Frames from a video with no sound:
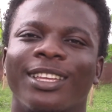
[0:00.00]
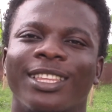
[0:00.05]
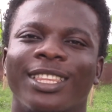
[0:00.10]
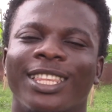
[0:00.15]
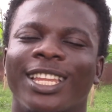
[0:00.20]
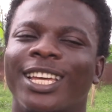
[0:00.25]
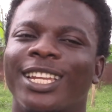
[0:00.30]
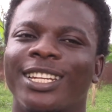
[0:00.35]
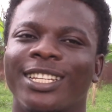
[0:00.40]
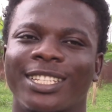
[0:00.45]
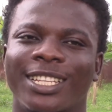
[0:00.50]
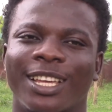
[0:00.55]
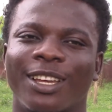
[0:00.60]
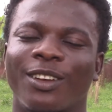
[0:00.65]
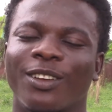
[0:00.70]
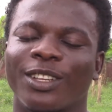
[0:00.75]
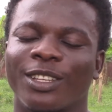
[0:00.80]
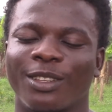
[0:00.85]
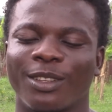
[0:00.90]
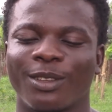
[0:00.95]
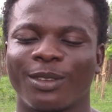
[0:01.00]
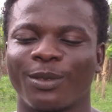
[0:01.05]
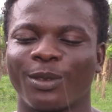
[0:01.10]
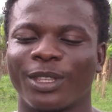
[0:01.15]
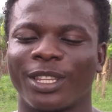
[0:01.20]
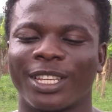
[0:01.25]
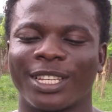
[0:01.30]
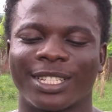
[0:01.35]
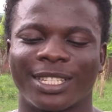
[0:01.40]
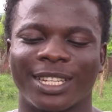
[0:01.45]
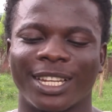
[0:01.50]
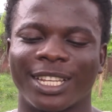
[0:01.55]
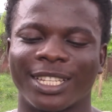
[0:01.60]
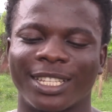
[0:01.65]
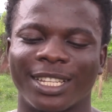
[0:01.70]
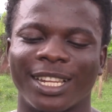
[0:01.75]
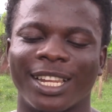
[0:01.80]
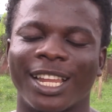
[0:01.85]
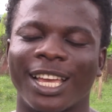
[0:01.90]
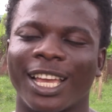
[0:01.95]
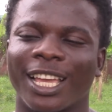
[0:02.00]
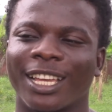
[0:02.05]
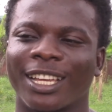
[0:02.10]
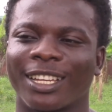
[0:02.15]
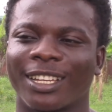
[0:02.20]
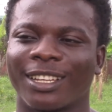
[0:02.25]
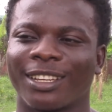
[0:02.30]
That is how there's nothing like